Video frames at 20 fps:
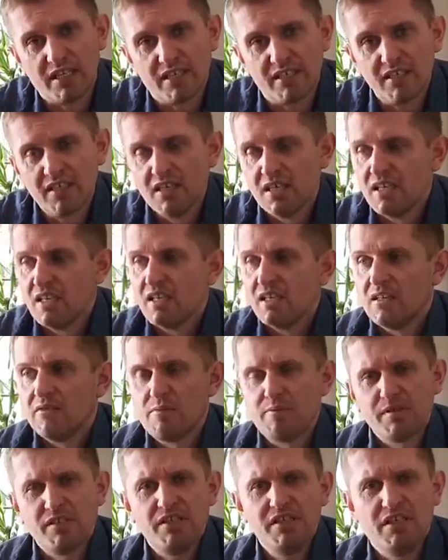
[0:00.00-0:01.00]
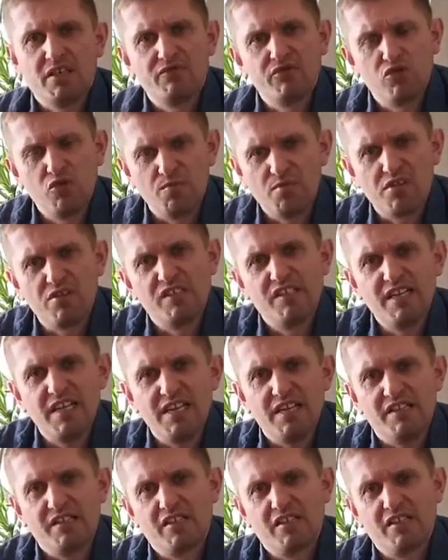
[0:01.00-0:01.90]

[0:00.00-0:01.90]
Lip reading: As the greengrocer acted